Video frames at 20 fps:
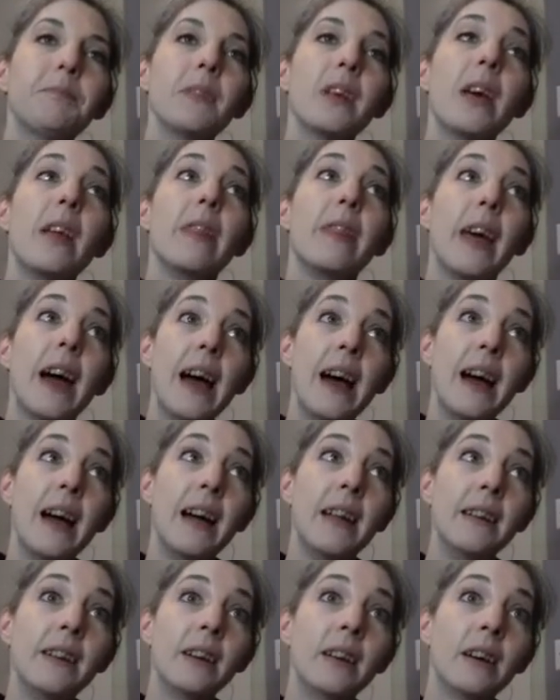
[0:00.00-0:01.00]

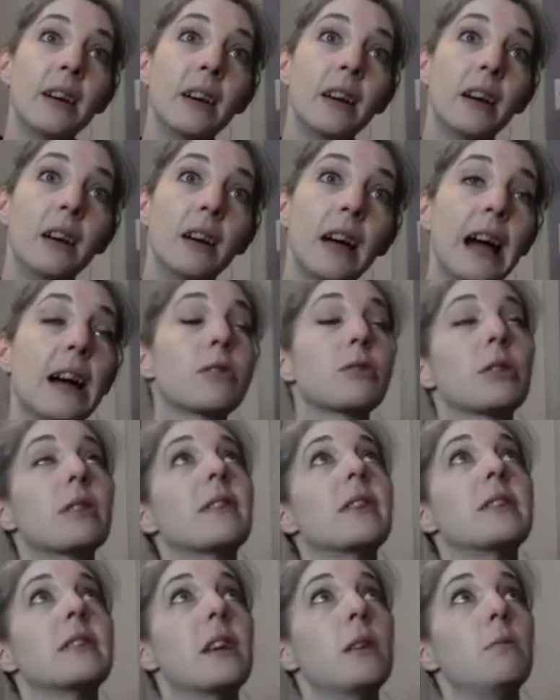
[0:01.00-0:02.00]
Then, actually
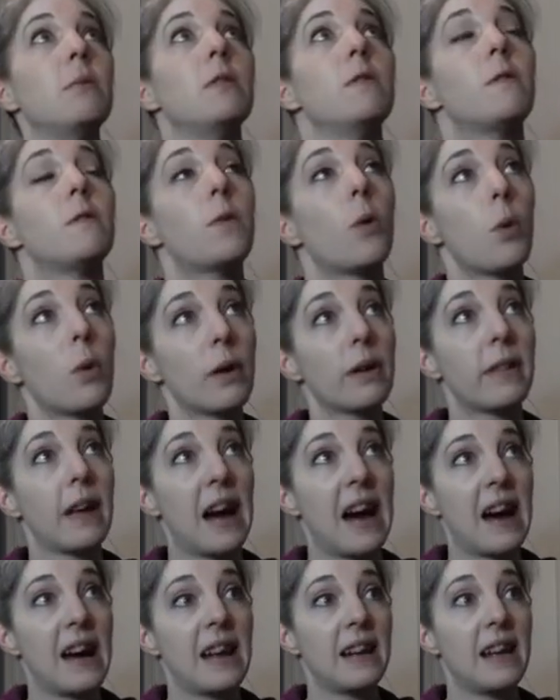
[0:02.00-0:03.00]
the day before
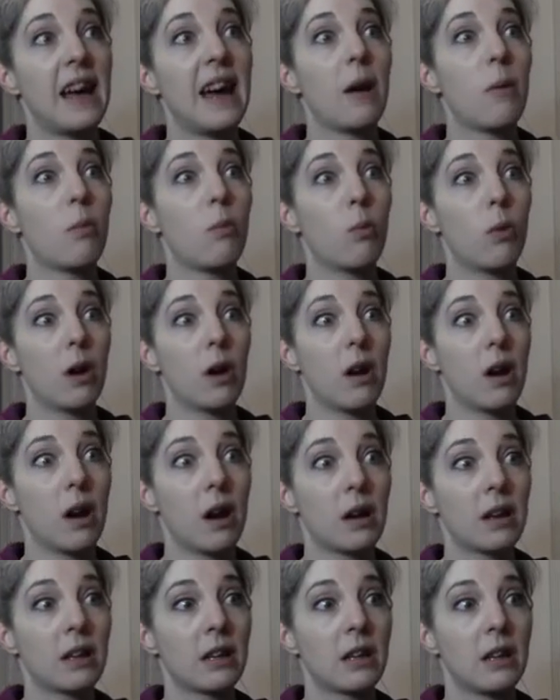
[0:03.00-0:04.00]
that at
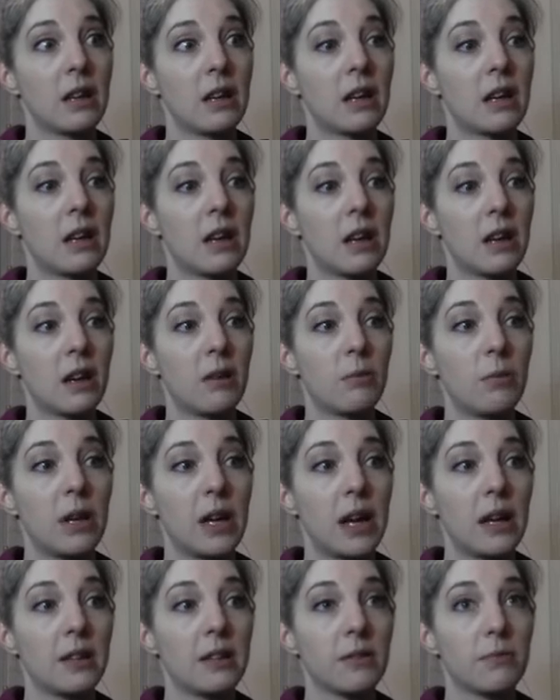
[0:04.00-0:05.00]
work, we
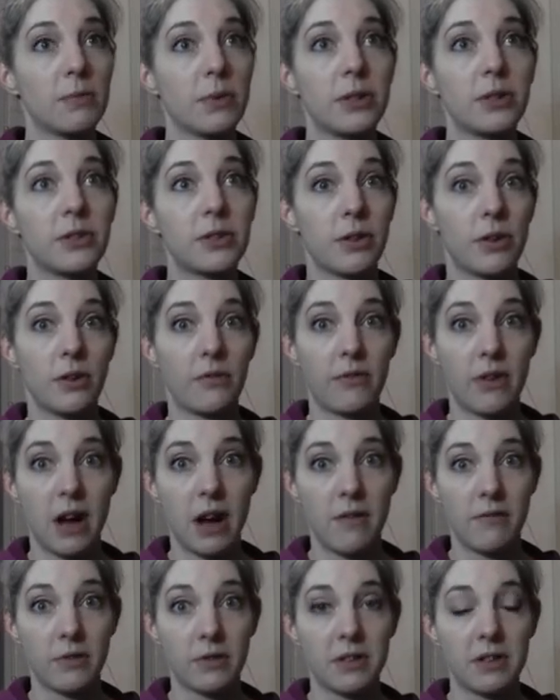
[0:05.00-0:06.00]
had to
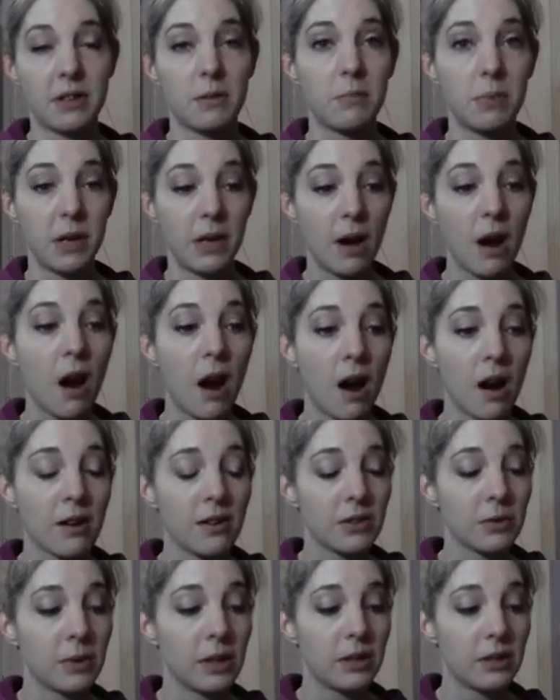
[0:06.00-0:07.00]
recertify for CPR.
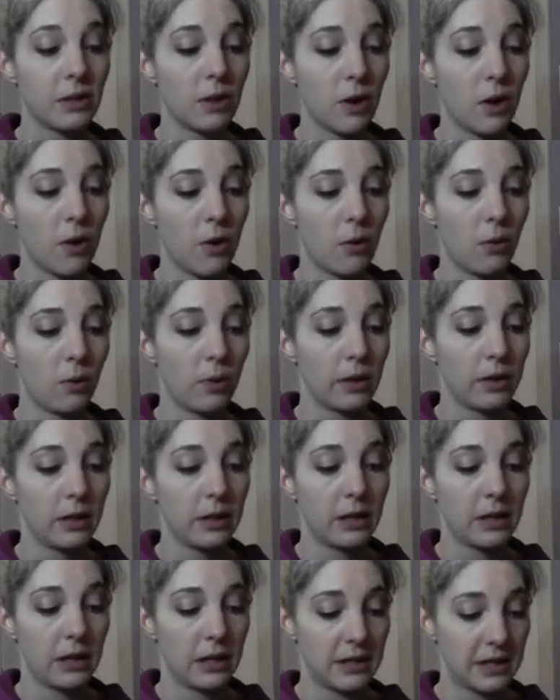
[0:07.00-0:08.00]
So I had to go
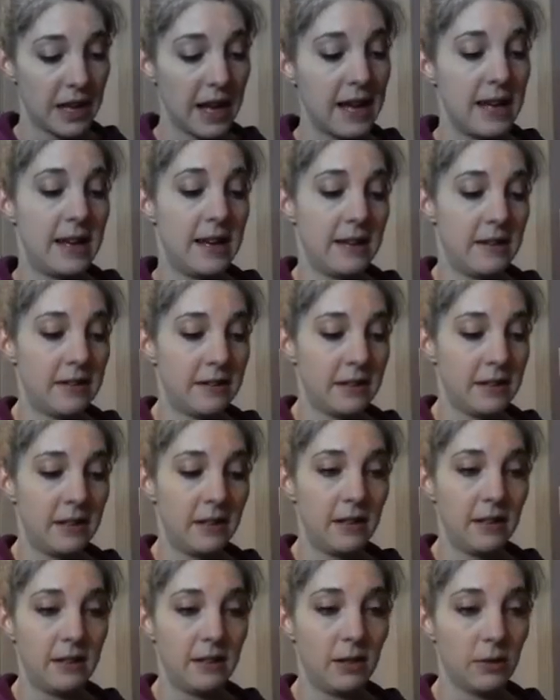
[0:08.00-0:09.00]
at 10
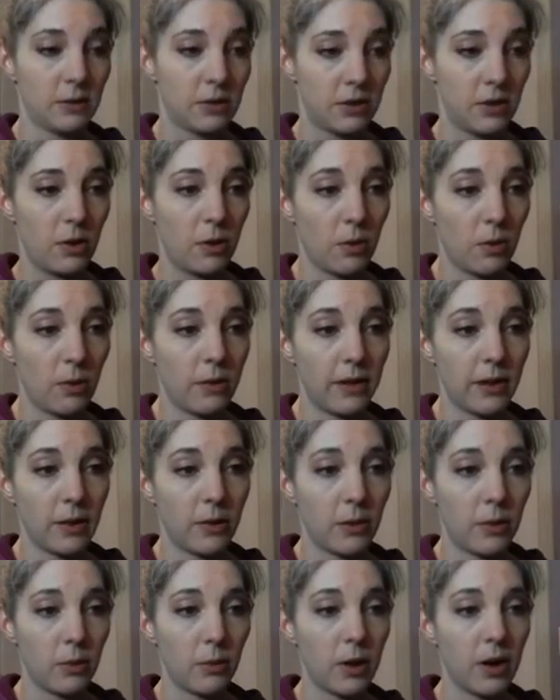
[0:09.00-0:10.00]
till 2 and then
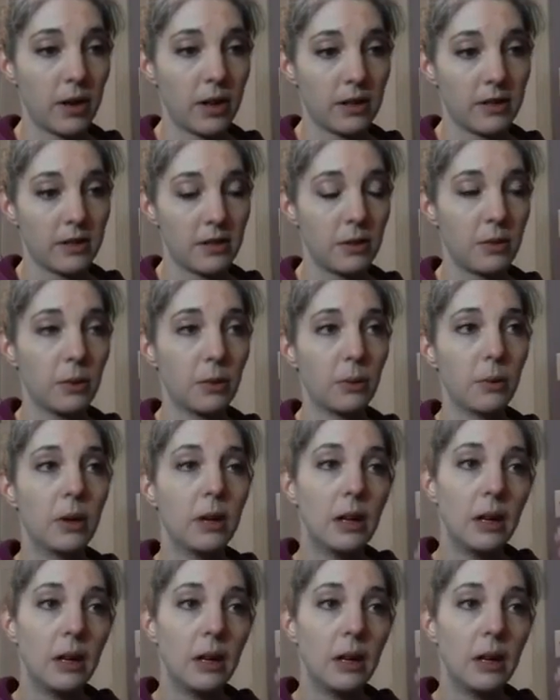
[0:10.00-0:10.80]
go to work at 2.